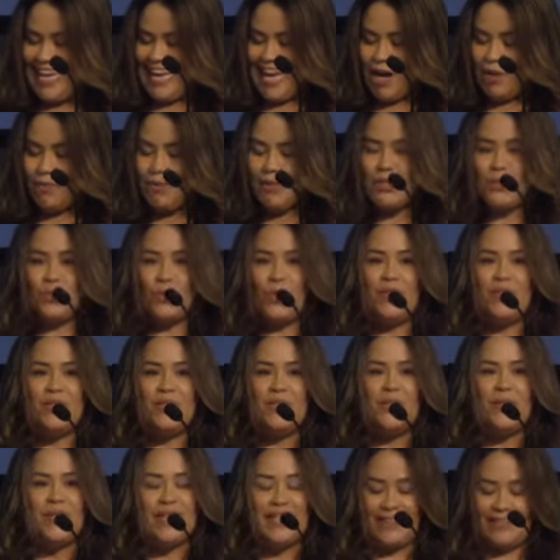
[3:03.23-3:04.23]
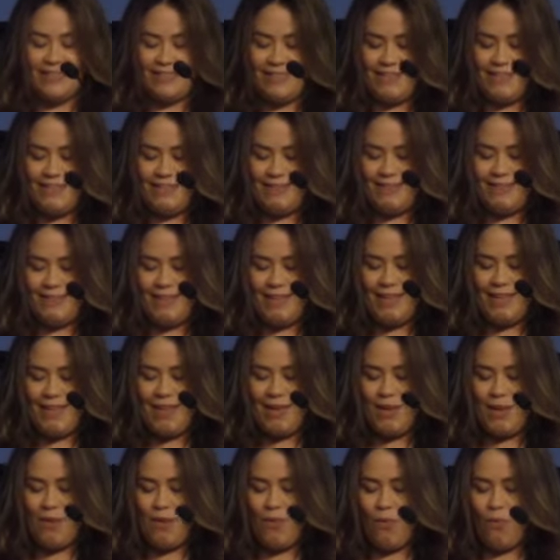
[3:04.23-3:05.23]
I was wondering,
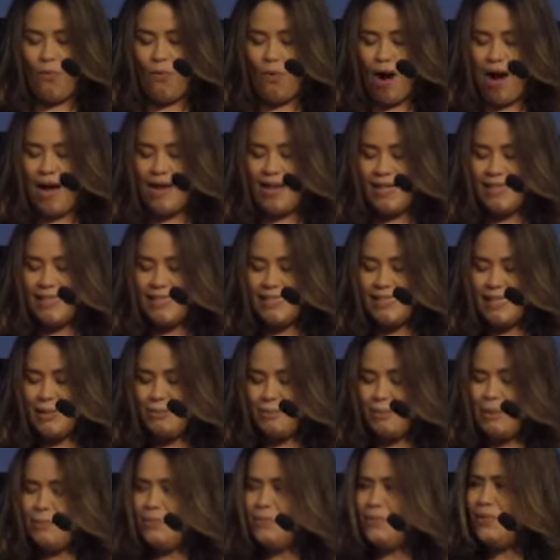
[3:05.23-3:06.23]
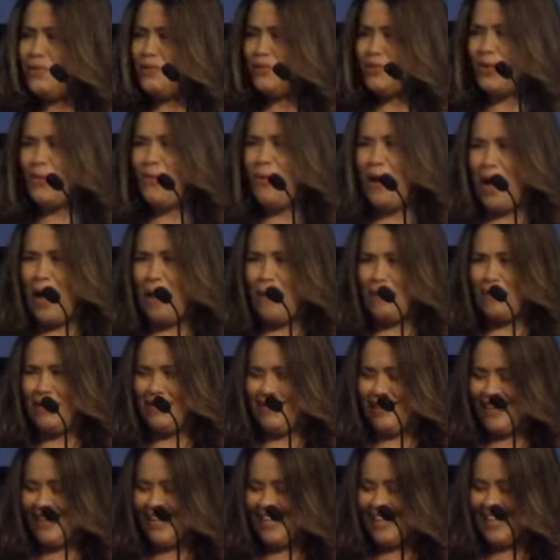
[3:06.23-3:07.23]
why are these people so
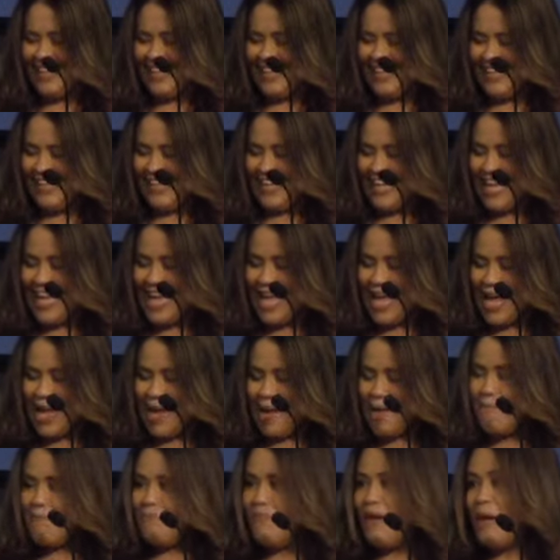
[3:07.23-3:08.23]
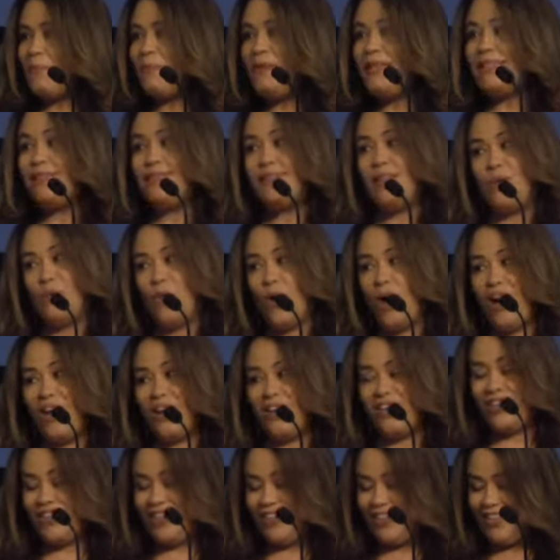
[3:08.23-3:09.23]
happy? Maybe it's the
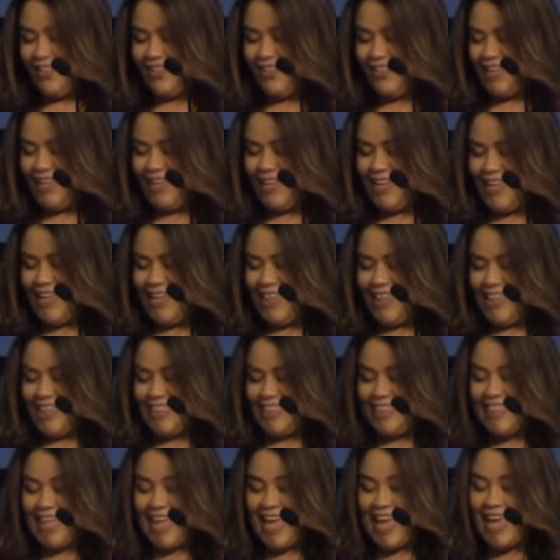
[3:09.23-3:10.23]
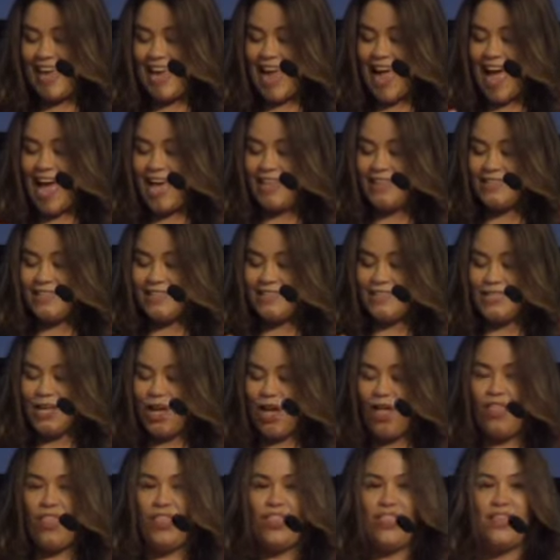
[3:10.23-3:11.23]
water. They add
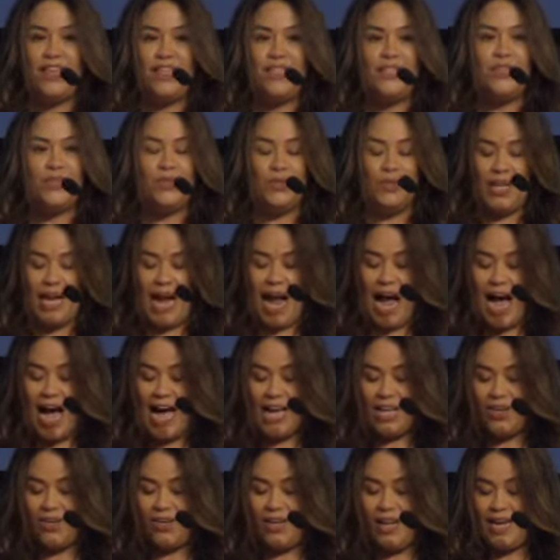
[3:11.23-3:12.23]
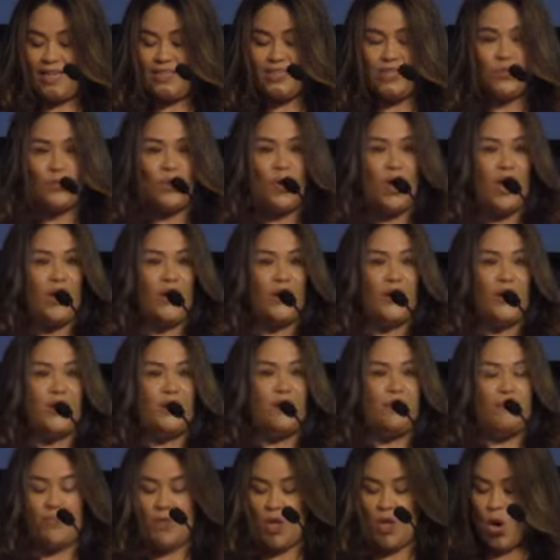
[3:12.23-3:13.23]
something to the ionized
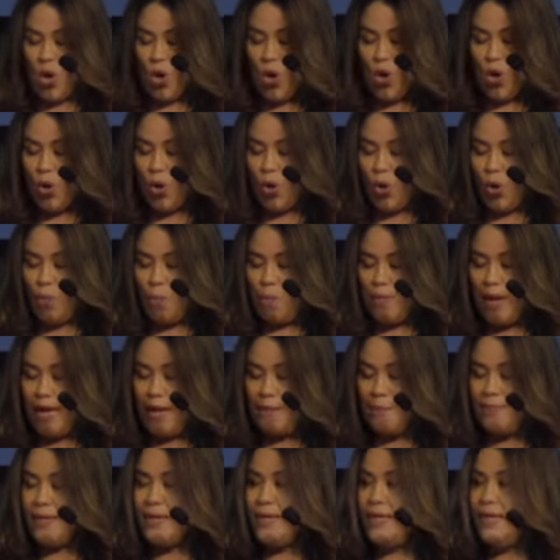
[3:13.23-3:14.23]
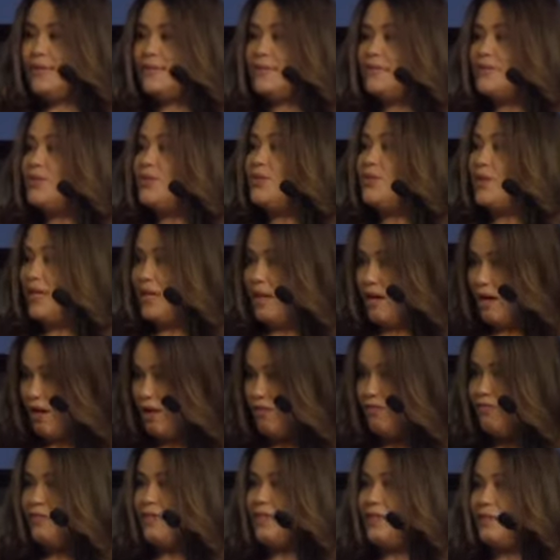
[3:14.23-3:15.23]
water. Or maybe to the
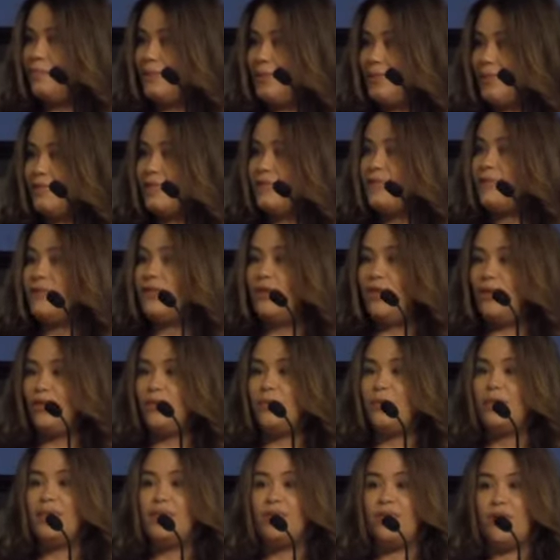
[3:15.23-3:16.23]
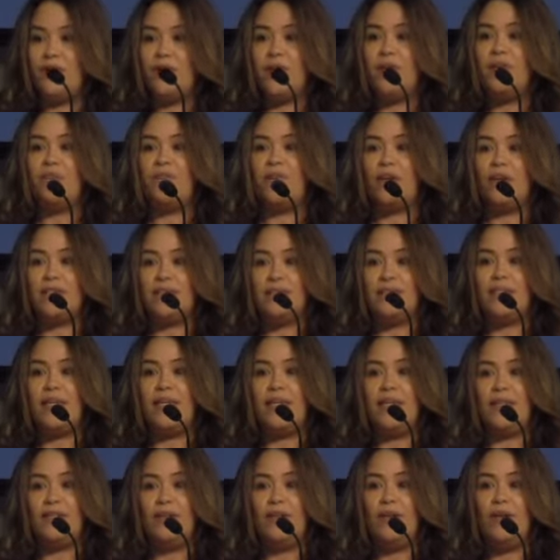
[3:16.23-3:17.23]
coffee, because always Reverend Ross
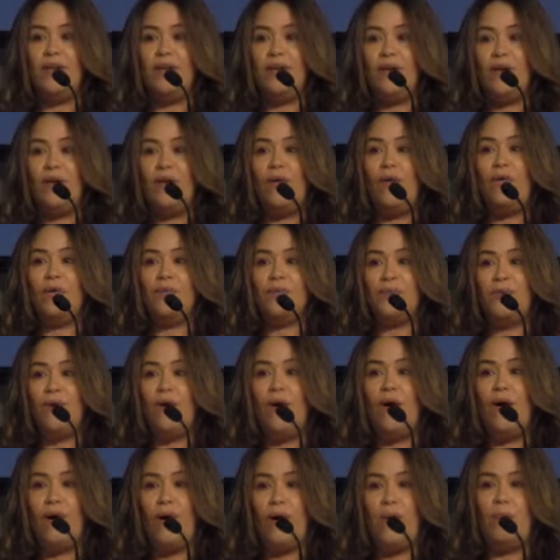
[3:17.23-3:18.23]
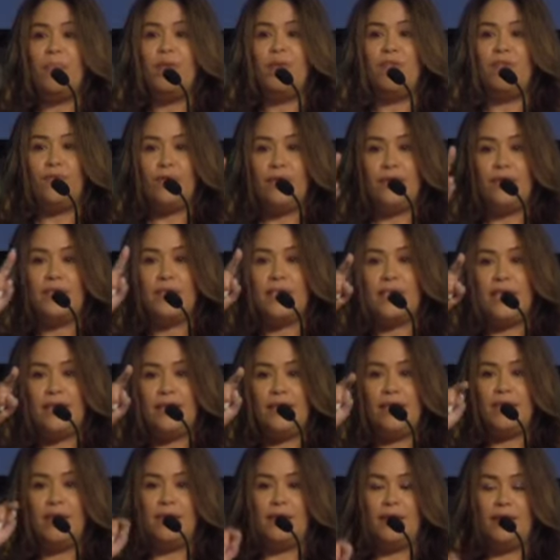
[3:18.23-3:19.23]
said, don't go to home before
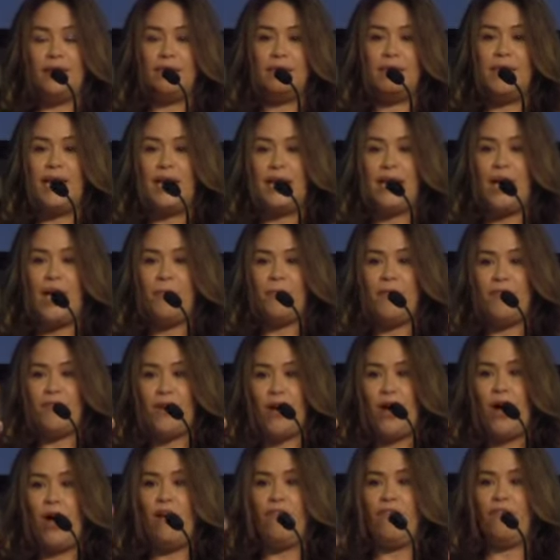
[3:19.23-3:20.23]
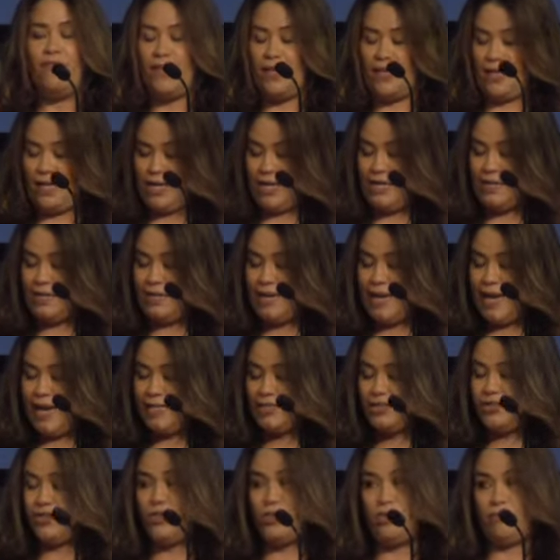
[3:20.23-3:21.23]
take a cup of coffee in the
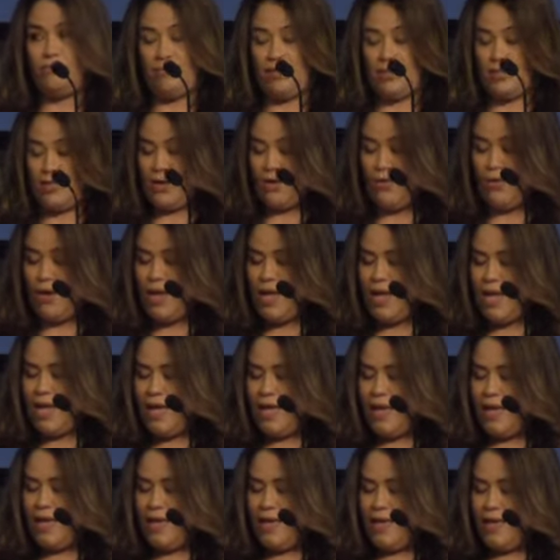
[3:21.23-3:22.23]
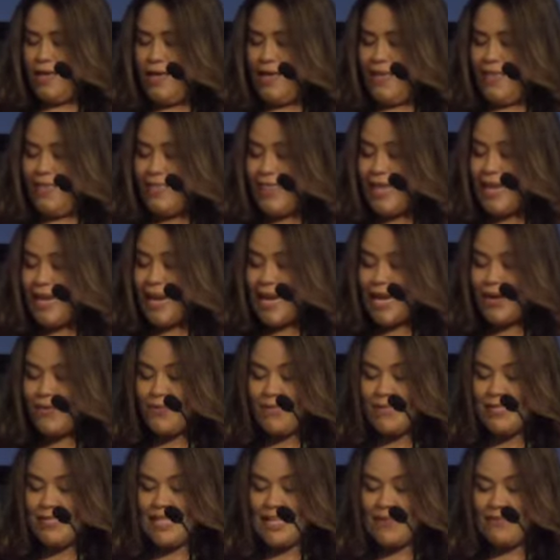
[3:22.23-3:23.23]
atrium. So then I
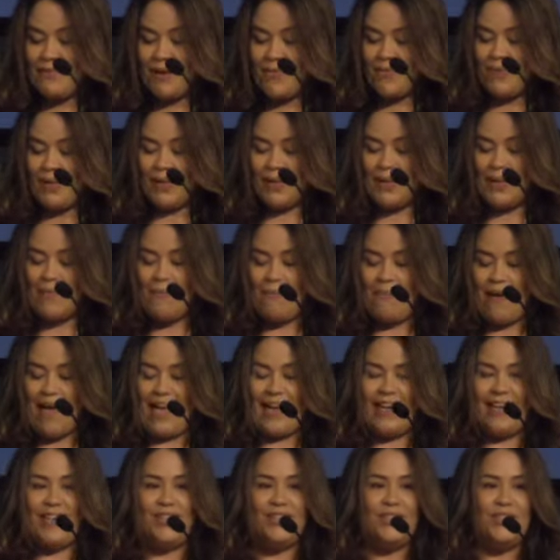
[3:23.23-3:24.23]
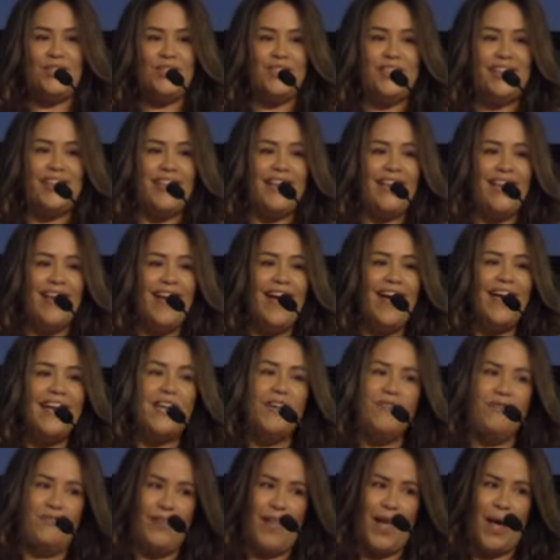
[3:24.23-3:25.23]
receive a welcome package and
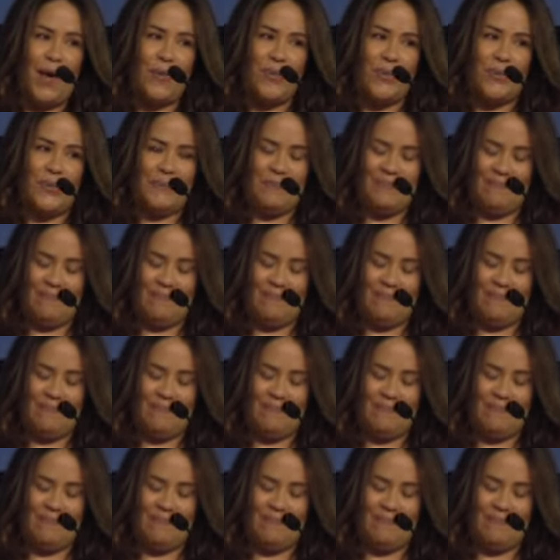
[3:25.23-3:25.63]
a flower.